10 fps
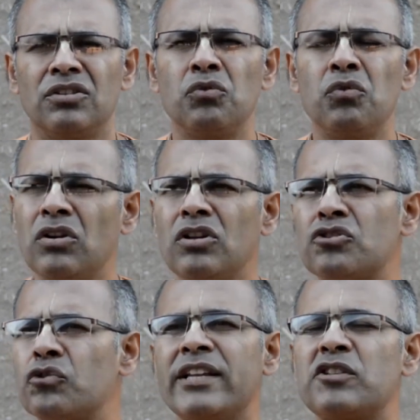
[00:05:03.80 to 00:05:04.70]
who are not
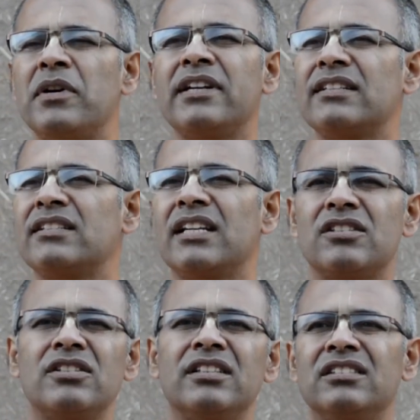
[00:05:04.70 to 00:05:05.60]
so expert at
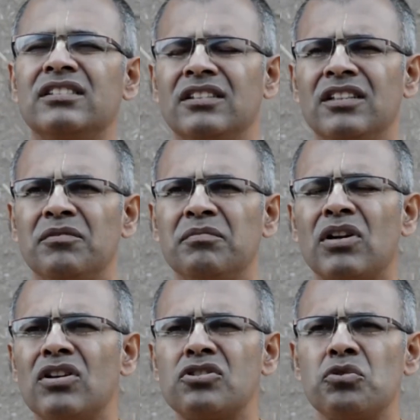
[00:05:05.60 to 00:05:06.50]
Sanskrit,
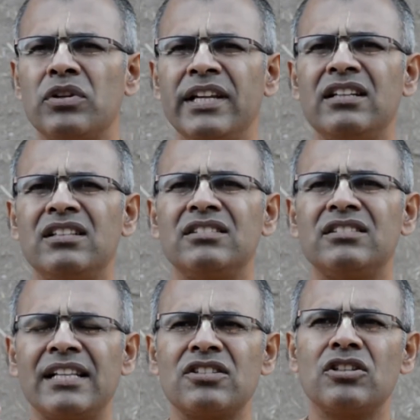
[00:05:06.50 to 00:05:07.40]
because to read
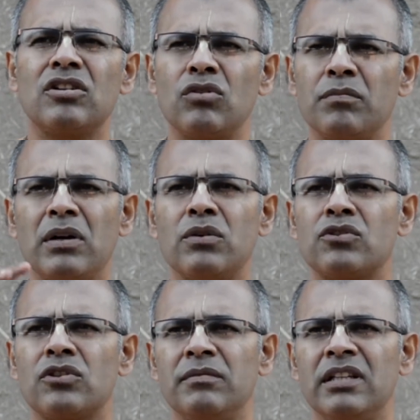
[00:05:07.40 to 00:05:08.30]
Sanskrit of Rupa
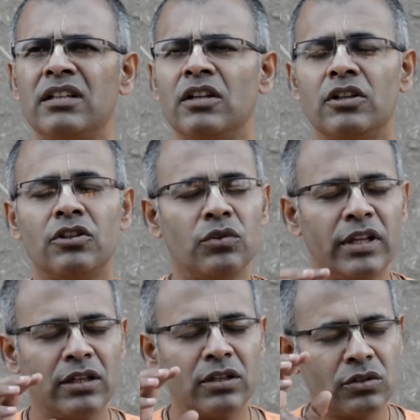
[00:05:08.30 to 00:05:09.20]
Goswami you
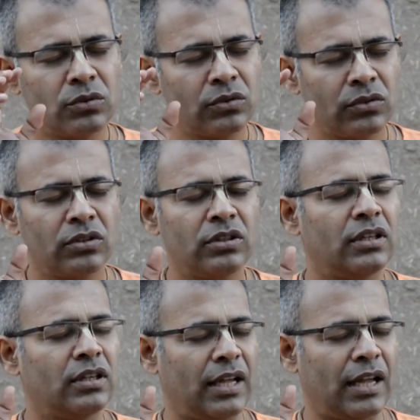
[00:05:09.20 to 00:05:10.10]
need to
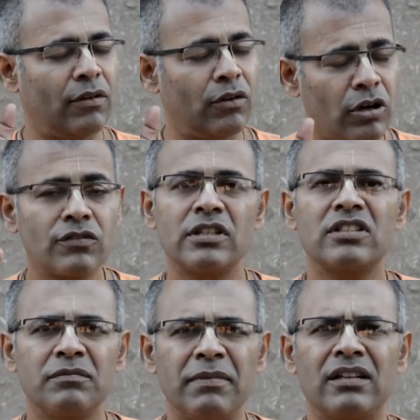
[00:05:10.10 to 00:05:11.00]
have a lot of
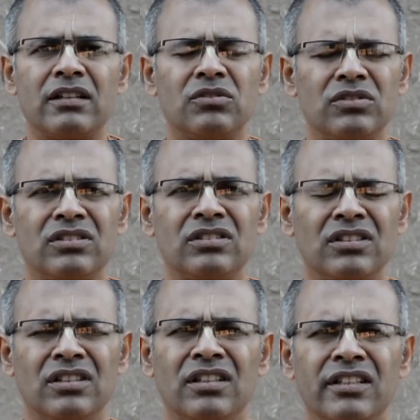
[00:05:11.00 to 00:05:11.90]
Sanskrit background.
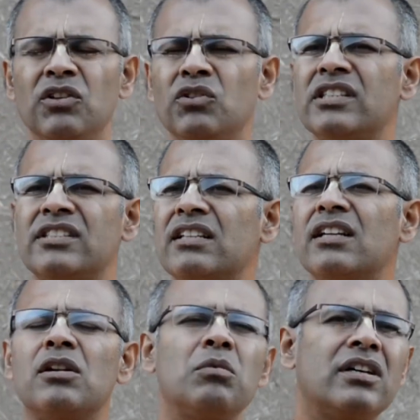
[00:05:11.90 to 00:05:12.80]
He uses
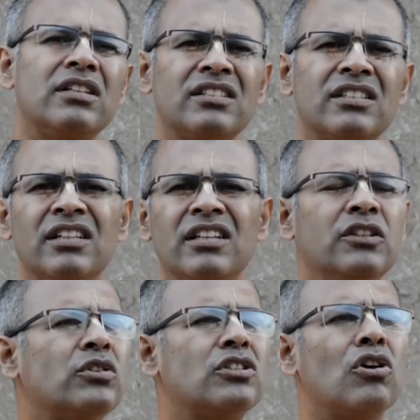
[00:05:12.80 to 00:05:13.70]
technical words,
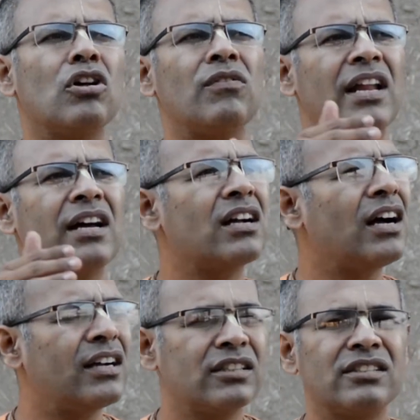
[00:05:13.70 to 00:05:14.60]
he uses a lot of
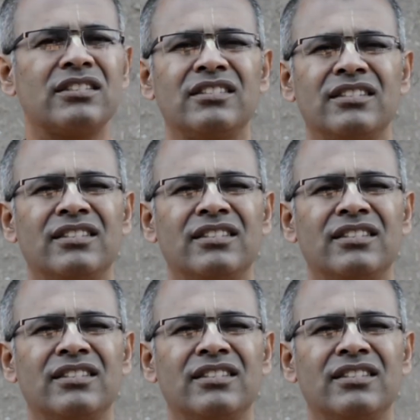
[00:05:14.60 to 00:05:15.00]
alankars,